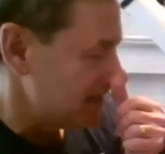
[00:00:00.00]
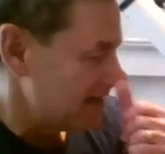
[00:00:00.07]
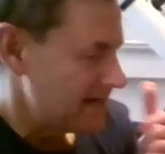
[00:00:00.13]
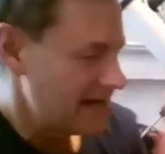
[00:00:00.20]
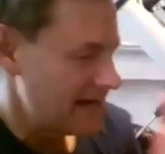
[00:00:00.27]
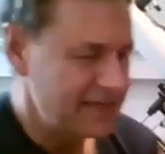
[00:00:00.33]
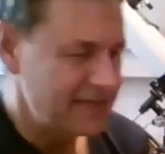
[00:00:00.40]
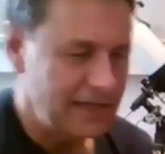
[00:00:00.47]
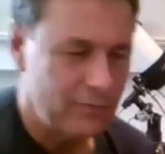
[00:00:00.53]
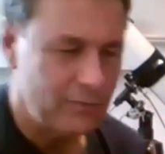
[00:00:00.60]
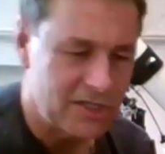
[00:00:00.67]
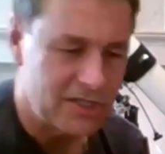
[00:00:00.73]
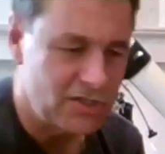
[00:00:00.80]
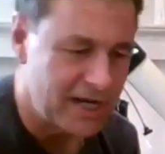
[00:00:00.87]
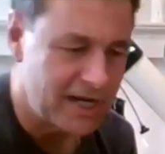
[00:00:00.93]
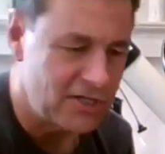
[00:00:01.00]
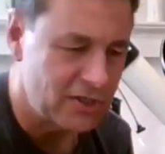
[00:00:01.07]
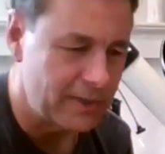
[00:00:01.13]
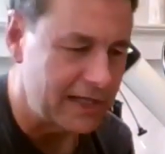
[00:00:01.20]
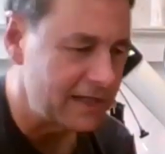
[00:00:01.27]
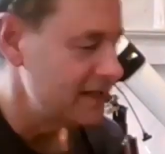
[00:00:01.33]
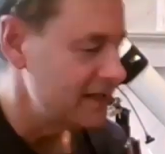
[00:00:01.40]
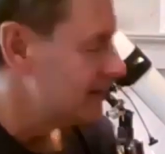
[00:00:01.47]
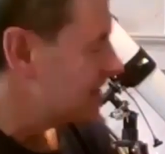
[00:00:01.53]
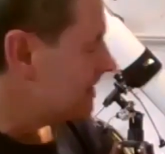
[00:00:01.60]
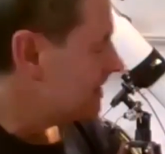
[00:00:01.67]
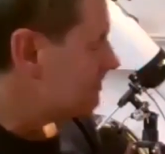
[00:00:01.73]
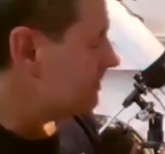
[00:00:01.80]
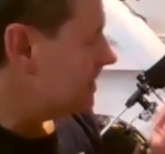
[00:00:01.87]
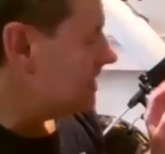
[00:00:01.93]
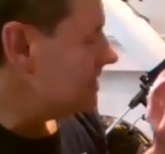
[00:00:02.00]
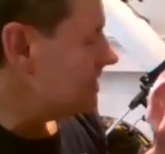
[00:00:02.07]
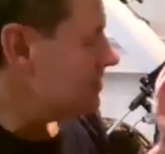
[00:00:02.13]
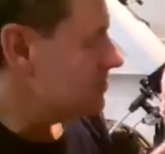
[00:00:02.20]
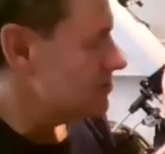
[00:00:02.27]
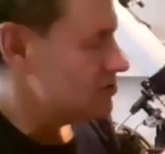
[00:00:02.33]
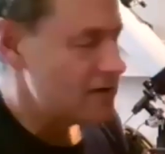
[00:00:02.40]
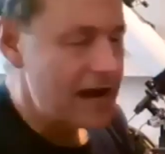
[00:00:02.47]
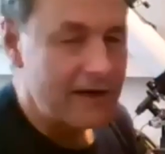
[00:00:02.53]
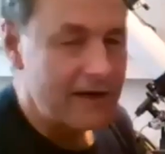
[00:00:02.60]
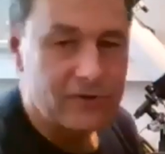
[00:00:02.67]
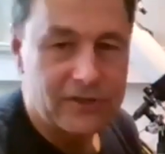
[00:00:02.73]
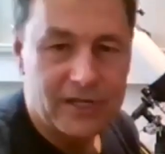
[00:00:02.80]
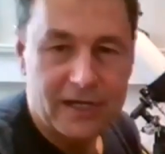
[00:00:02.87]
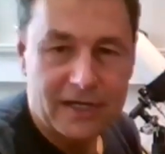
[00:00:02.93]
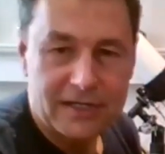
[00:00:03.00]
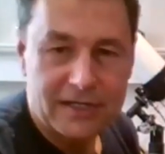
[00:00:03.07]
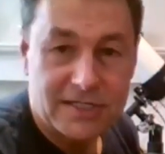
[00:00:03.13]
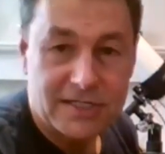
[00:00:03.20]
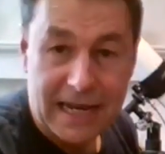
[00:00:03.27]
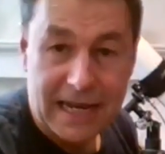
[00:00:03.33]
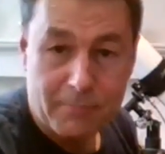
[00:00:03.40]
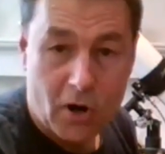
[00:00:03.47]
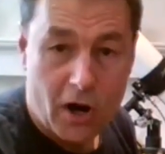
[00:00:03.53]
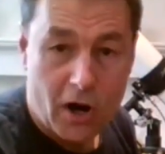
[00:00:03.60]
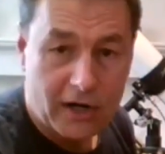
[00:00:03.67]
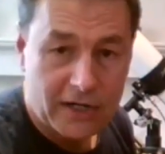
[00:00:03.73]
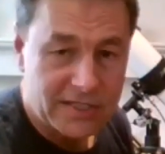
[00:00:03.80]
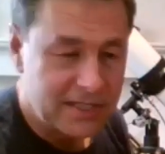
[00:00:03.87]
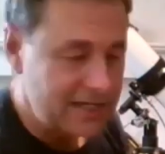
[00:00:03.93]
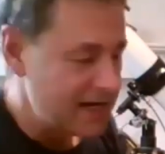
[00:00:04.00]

I think he was a Jesuit, but he traveled the state parks in the